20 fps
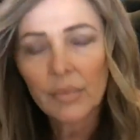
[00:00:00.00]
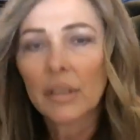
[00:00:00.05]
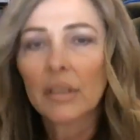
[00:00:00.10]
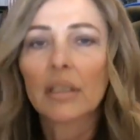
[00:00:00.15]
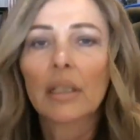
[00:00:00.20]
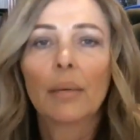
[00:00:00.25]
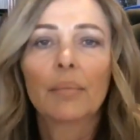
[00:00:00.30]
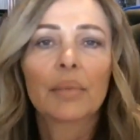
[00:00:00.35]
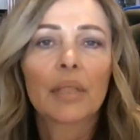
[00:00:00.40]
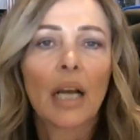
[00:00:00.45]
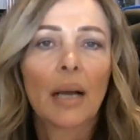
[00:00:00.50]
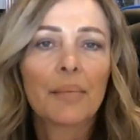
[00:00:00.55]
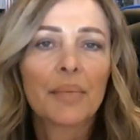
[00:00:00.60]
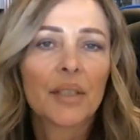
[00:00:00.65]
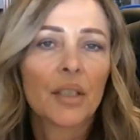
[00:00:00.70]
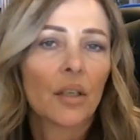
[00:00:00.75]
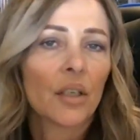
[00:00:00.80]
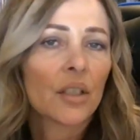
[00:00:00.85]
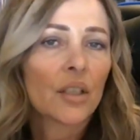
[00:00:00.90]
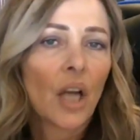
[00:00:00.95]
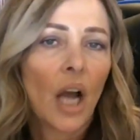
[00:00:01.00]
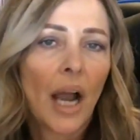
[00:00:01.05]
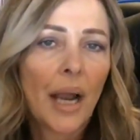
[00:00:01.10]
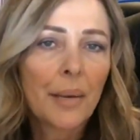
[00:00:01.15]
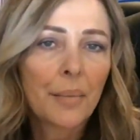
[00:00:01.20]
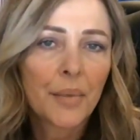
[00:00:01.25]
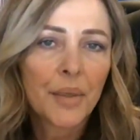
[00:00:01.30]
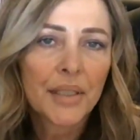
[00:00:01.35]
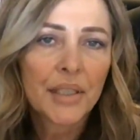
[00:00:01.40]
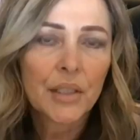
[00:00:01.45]
Sometimes there are
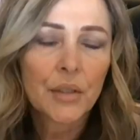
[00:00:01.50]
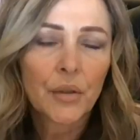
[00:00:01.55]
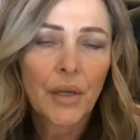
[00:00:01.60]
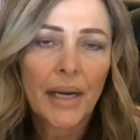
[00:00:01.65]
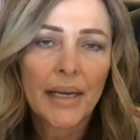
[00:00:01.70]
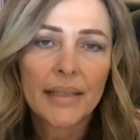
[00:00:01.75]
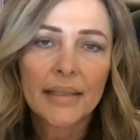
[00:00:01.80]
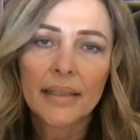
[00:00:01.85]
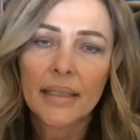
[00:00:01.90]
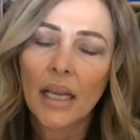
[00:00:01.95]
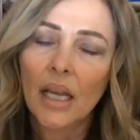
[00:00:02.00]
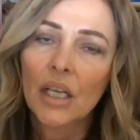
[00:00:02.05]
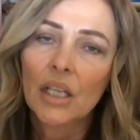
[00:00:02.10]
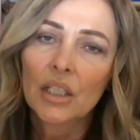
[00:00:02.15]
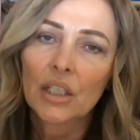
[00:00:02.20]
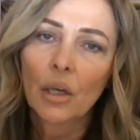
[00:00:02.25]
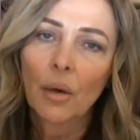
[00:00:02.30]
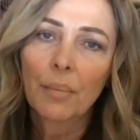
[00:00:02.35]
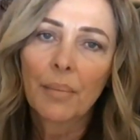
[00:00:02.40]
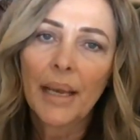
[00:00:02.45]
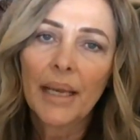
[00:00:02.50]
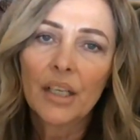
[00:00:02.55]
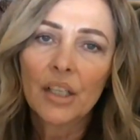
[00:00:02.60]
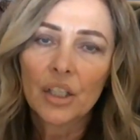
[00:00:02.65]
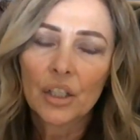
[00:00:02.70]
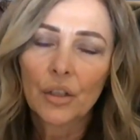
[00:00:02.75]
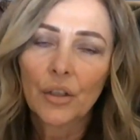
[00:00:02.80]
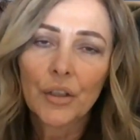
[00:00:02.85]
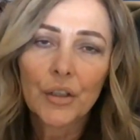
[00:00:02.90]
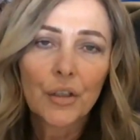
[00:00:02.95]
time restraints. So make
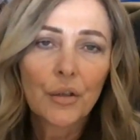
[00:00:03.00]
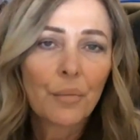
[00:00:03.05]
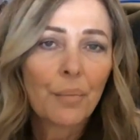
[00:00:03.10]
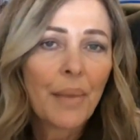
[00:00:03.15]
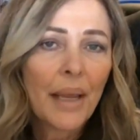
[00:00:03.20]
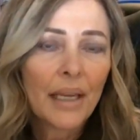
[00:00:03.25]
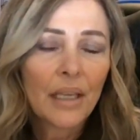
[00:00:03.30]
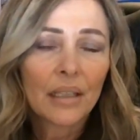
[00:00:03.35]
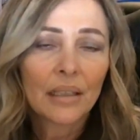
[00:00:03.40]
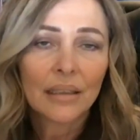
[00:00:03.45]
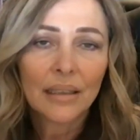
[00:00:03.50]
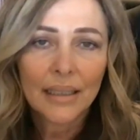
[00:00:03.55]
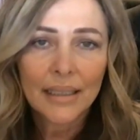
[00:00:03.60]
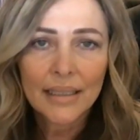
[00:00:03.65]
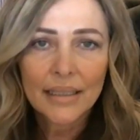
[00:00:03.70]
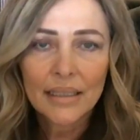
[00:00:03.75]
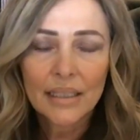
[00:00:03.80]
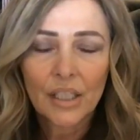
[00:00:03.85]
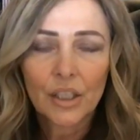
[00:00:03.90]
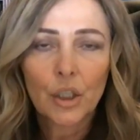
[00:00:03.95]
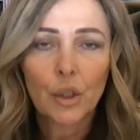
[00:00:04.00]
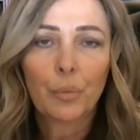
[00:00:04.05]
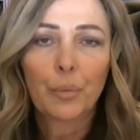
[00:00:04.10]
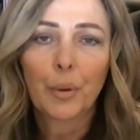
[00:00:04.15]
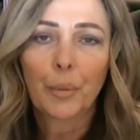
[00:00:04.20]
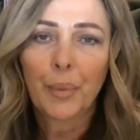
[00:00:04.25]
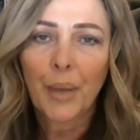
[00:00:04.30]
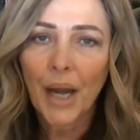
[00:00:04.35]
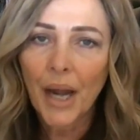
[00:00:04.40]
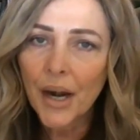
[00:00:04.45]
sure you make a list and you
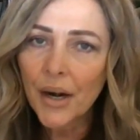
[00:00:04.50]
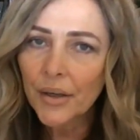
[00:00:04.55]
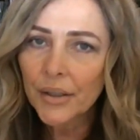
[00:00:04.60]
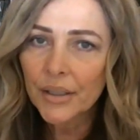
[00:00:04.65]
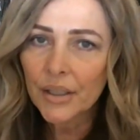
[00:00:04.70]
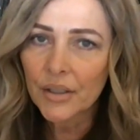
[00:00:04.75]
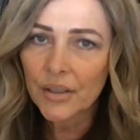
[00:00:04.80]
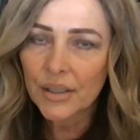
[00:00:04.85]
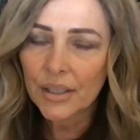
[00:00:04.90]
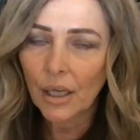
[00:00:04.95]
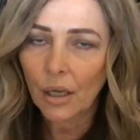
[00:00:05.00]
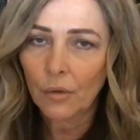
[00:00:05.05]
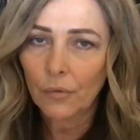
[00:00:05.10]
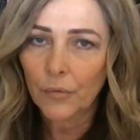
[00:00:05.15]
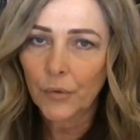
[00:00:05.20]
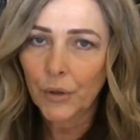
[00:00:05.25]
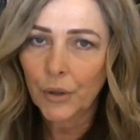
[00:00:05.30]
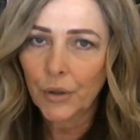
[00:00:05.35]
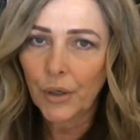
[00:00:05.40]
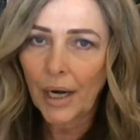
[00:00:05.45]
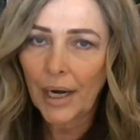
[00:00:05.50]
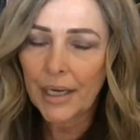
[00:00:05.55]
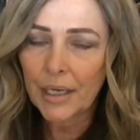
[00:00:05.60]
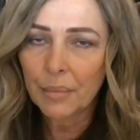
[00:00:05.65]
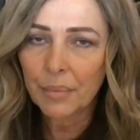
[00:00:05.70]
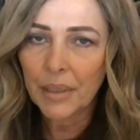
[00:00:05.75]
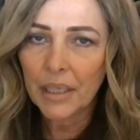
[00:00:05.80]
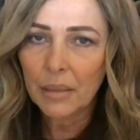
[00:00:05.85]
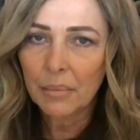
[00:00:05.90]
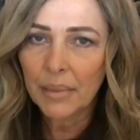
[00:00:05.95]
prepare yourself for your
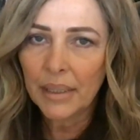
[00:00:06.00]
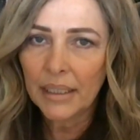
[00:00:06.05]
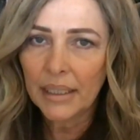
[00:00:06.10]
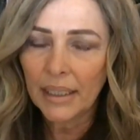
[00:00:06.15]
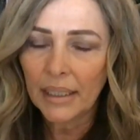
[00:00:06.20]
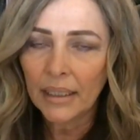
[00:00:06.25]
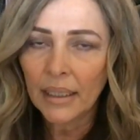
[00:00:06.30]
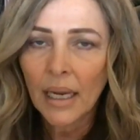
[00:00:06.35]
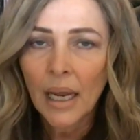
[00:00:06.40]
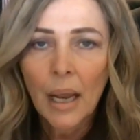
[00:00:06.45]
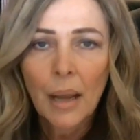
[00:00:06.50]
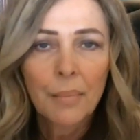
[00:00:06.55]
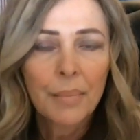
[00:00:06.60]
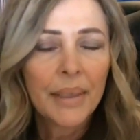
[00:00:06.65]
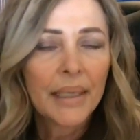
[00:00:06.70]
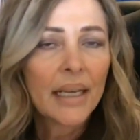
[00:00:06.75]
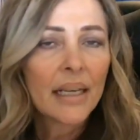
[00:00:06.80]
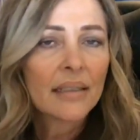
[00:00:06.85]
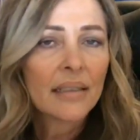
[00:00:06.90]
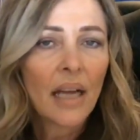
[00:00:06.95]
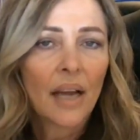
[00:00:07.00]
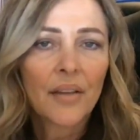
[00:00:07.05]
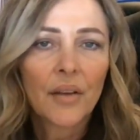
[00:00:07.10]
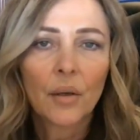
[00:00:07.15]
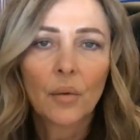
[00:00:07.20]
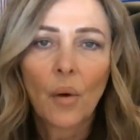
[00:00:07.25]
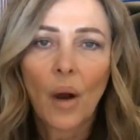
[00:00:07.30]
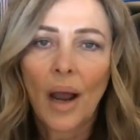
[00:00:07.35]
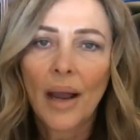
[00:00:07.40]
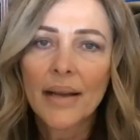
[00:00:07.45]
IEP meeting, because
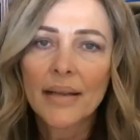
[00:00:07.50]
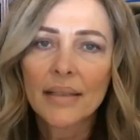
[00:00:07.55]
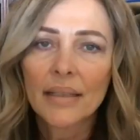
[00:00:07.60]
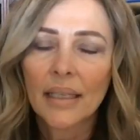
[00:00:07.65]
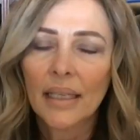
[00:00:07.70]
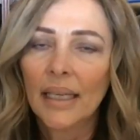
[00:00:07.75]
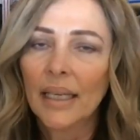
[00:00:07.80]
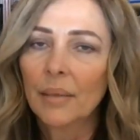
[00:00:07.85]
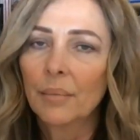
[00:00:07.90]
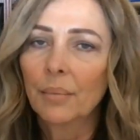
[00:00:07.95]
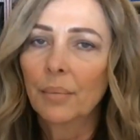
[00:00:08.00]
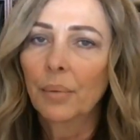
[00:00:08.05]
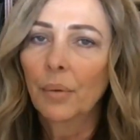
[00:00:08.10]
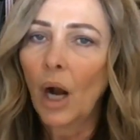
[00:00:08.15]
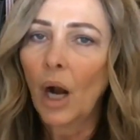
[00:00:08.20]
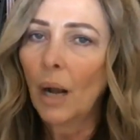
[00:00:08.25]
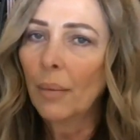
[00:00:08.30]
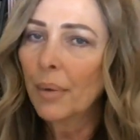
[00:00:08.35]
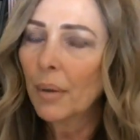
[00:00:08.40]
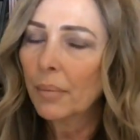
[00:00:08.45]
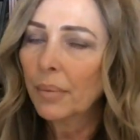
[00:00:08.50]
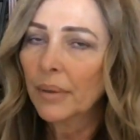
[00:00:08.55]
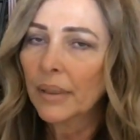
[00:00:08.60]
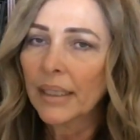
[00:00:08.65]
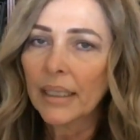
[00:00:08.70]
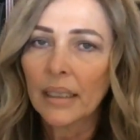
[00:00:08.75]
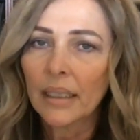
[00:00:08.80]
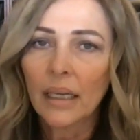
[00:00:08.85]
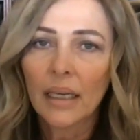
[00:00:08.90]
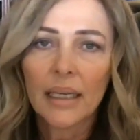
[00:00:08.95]
otherwise it
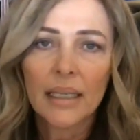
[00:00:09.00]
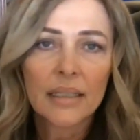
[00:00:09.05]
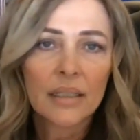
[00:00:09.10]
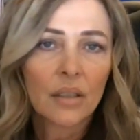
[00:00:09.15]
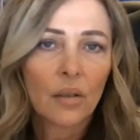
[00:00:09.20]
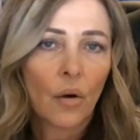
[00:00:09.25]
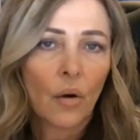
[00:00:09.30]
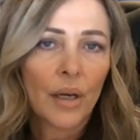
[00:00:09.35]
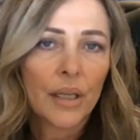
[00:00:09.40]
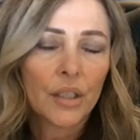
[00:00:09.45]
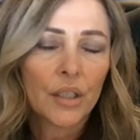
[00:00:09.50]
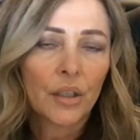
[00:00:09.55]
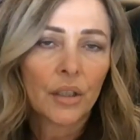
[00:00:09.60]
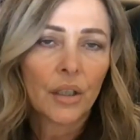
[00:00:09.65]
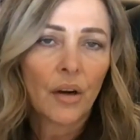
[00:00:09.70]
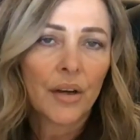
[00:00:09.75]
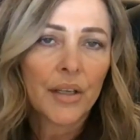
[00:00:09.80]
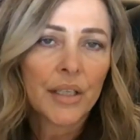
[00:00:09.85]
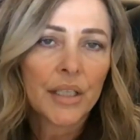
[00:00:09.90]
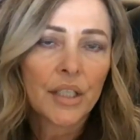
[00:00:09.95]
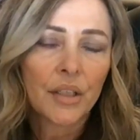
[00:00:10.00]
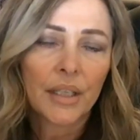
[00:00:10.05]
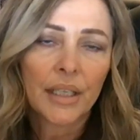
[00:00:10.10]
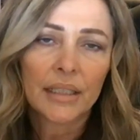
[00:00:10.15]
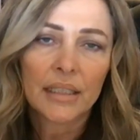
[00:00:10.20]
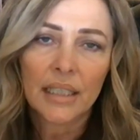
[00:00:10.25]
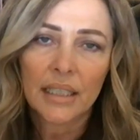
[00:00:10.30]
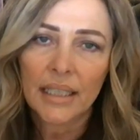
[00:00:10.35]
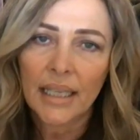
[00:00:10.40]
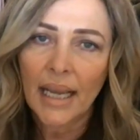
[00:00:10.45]
probably is going, you're going to
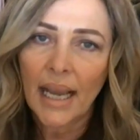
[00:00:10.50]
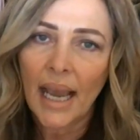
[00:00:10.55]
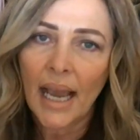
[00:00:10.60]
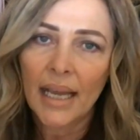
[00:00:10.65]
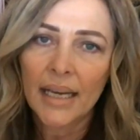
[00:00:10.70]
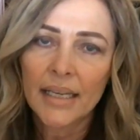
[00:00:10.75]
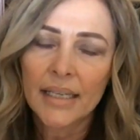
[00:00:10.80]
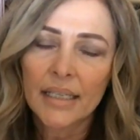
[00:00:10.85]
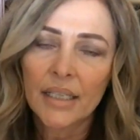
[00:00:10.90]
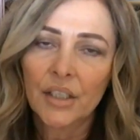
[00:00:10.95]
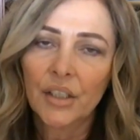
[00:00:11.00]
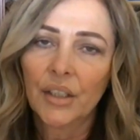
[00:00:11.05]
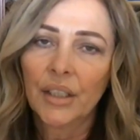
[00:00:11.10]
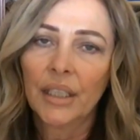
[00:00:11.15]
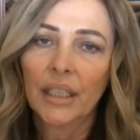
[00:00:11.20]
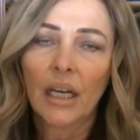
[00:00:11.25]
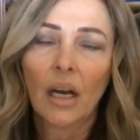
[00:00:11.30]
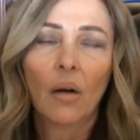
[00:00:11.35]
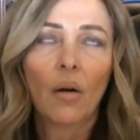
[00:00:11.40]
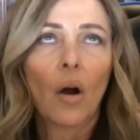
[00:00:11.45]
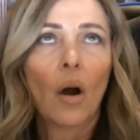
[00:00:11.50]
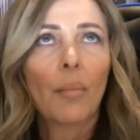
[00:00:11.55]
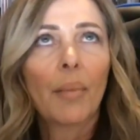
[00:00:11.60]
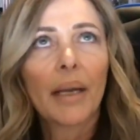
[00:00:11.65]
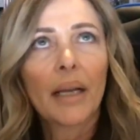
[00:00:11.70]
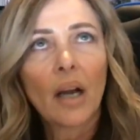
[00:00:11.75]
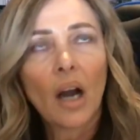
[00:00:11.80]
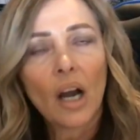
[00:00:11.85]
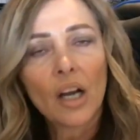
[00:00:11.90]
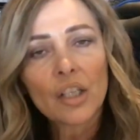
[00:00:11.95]
get to the end and you're going to go, oh
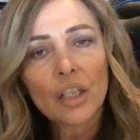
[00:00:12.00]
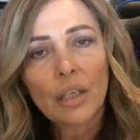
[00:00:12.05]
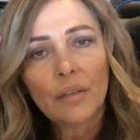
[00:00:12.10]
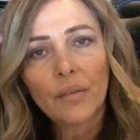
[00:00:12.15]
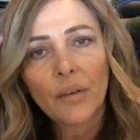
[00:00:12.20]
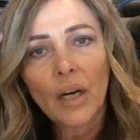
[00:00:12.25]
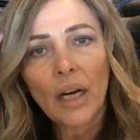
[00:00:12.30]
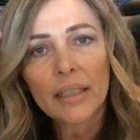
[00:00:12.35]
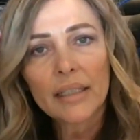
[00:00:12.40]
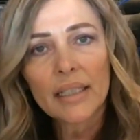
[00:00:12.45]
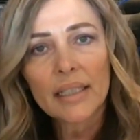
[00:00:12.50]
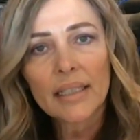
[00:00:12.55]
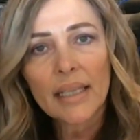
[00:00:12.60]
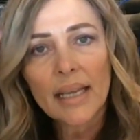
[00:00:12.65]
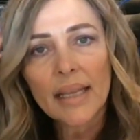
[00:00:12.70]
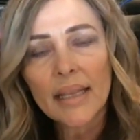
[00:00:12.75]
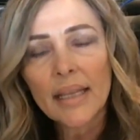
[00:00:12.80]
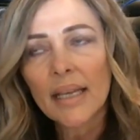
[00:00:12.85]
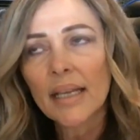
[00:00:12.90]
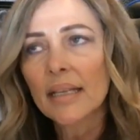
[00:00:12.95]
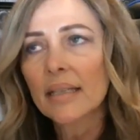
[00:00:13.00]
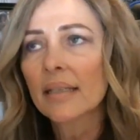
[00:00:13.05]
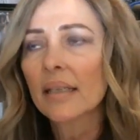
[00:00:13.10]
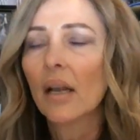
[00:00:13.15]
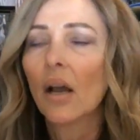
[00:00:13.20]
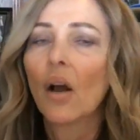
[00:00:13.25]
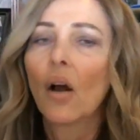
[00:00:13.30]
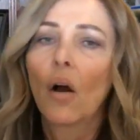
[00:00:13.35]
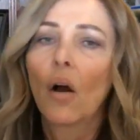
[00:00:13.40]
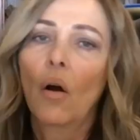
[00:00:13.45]
my gosh, I forgot to say
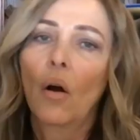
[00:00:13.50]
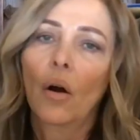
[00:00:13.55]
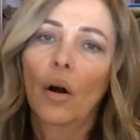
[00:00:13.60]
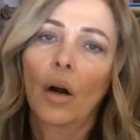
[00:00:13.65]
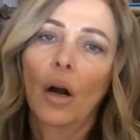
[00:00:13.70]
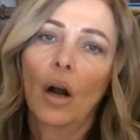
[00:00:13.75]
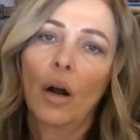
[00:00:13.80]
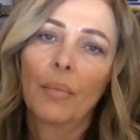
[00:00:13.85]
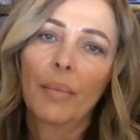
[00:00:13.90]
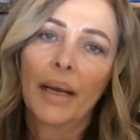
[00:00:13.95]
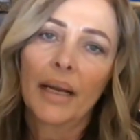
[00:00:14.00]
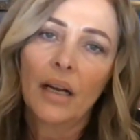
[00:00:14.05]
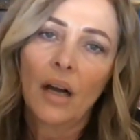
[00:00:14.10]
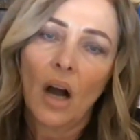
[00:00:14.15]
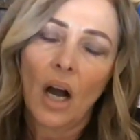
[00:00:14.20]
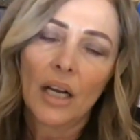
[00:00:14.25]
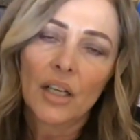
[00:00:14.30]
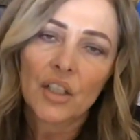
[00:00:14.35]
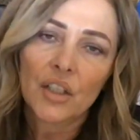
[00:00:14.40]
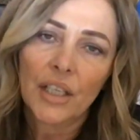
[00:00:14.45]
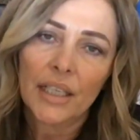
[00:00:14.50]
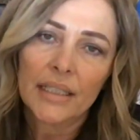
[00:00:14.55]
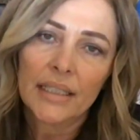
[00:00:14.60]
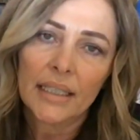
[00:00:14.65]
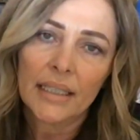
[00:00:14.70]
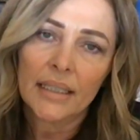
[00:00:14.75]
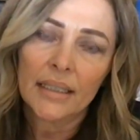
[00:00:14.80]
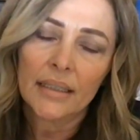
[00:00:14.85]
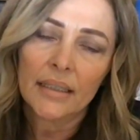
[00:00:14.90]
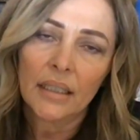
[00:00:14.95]
this, or oh my gosh, they
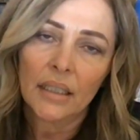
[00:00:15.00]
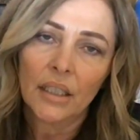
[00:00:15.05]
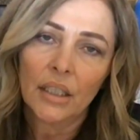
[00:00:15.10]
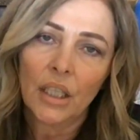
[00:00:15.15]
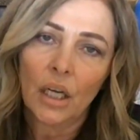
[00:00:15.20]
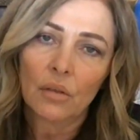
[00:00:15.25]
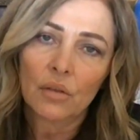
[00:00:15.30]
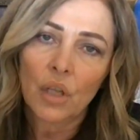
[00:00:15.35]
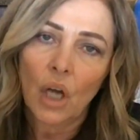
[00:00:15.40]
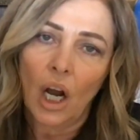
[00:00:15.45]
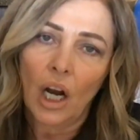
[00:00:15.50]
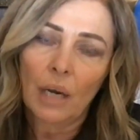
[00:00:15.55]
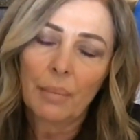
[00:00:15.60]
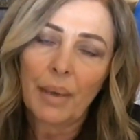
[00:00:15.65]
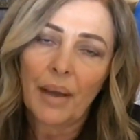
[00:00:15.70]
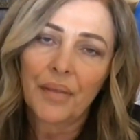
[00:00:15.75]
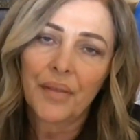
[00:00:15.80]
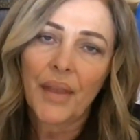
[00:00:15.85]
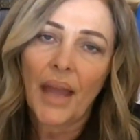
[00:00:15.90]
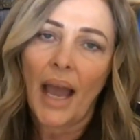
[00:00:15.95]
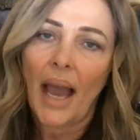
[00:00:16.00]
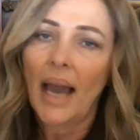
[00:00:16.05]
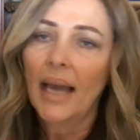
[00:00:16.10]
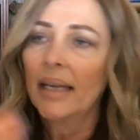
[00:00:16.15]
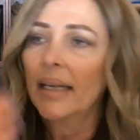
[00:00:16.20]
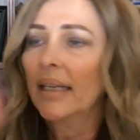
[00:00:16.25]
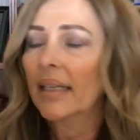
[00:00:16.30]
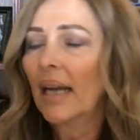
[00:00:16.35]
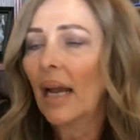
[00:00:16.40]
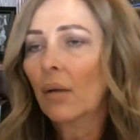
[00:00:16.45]
didn't, you know, talk about
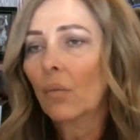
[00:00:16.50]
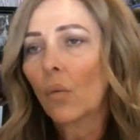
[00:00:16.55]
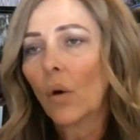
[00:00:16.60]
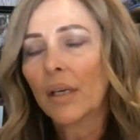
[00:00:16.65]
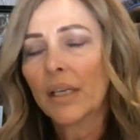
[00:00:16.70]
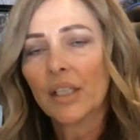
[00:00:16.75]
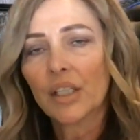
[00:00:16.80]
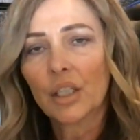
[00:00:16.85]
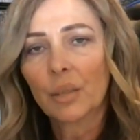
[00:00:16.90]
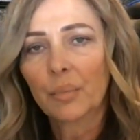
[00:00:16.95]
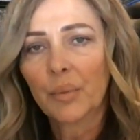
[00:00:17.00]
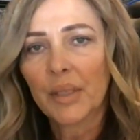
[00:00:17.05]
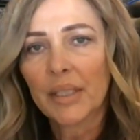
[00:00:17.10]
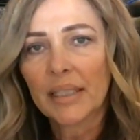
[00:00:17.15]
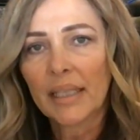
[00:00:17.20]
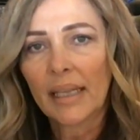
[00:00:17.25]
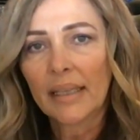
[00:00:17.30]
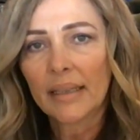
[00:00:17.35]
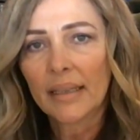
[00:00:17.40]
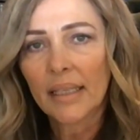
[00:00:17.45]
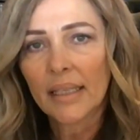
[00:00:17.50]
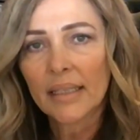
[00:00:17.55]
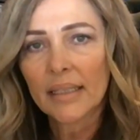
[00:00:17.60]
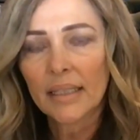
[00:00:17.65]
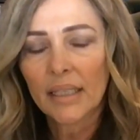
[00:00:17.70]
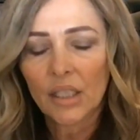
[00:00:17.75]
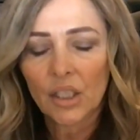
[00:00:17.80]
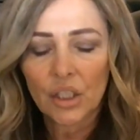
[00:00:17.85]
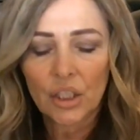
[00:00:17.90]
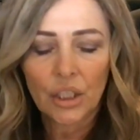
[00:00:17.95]
that and I wanted to present
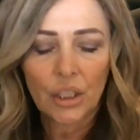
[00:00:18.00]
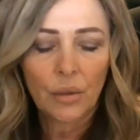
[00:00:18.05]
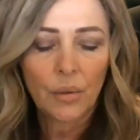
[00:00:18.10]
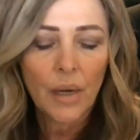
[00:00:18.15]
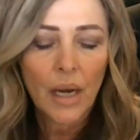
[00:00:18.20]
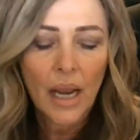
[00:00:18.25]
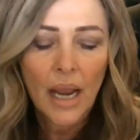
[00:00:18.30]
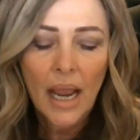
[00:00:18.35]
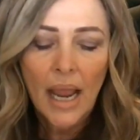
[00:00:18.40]
this issue.